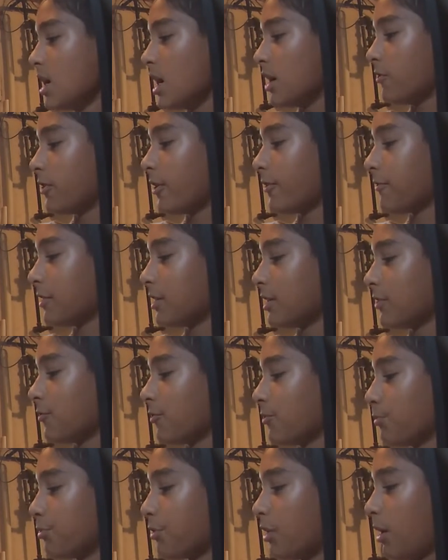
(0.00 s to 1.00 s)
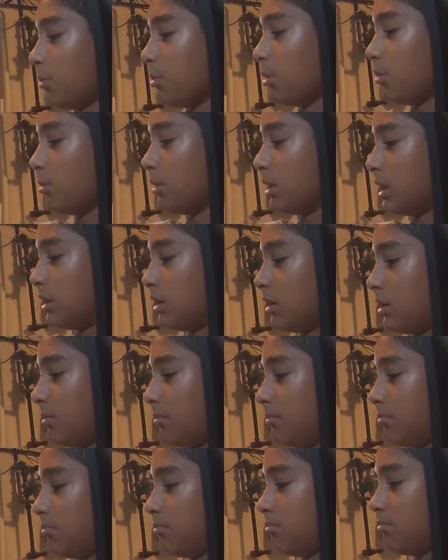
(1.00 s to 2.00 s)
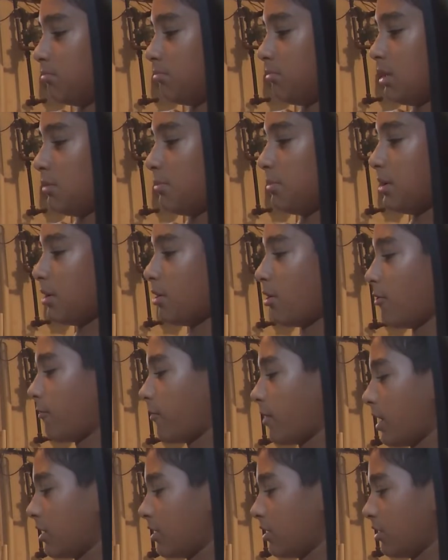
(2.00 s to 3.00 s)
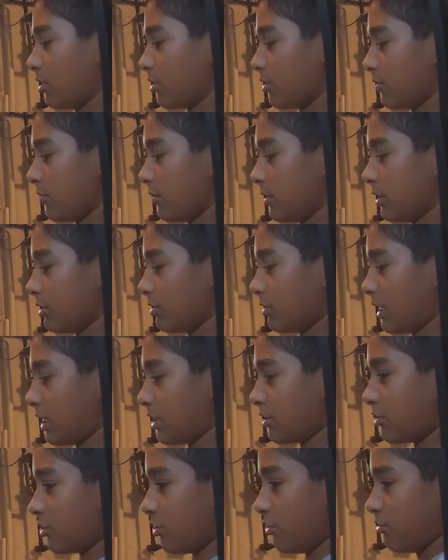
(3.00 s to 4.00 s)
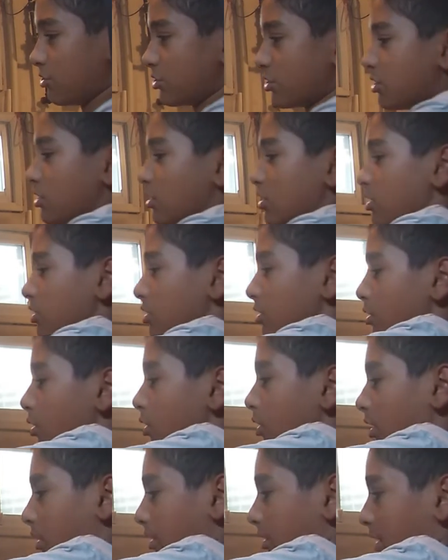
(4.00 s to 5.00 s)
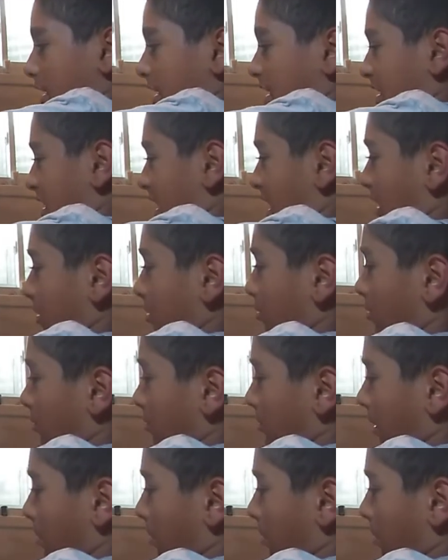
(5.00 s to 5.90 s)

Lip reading: If you're having a different problem, then maybe go find another video that shows exactly what